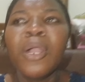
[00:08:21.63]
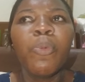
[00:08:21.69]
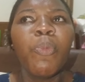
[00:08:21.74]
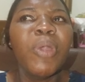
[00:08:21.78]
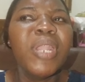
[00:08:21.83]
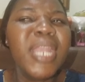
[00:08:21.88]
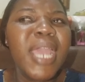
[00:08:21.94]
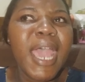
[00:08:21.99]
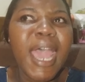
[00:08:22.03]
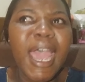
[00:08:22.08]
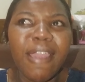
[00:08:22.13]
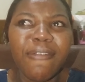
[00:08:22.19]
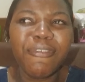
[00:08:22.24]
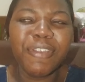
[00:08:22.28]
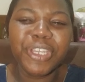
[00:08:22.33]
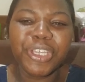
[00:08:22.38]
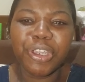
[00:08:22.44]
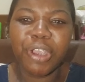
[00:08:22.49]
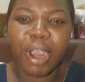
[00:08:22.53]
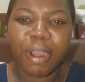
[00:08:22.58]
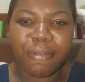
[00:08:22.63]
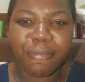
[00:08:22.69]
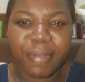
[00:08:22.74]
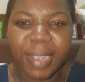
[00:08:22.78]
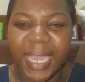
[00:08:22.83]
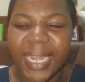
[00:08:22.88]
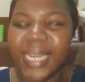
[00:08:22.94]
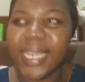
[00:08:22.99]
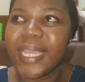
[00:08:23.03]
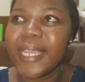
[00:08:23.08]
whenever you're
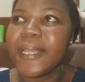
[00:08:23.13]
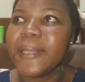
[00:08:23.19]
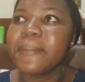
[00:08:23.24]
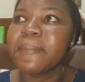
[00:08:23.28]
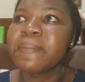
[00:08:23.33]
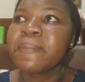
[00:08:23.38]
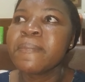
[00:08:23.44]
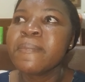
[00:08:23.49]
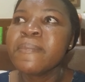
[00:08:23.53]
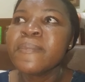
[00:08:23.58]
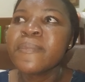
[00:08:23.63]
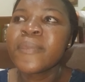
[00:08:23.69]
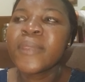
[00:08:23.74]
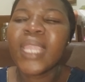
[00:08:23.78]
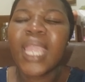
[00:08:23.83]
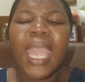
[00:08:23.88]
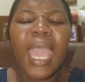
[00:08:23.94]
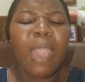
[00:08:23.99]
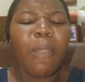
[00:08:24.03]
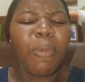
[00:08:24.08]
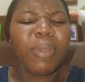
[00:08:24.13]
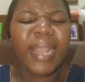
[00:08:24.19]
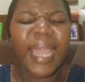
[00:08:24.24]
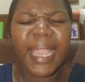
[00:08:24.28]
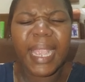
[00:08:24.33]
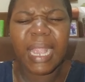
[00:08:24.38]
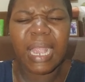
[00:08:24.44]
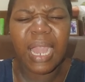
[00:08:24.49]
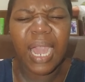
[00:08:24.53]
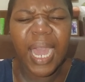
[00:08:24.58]
ready. And when
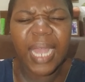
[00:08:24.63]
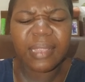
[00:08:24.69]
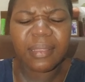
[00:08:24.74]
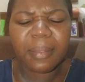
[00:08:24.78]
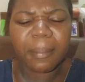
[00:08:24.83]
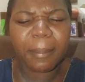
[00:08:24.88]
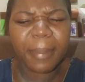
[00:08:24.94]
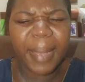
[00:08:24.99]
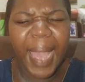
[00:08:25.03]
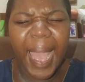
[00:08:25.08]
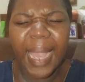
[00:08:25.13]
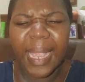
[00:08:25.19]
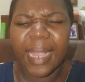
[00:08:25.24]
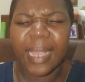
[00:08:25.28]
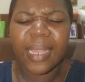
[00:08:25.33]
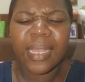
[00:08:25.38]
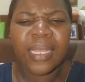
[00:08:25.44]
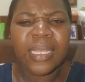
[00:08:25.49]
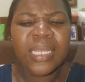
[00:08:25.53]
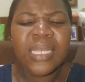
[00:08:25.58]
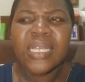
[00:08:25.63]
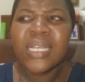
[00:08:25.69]
I got back,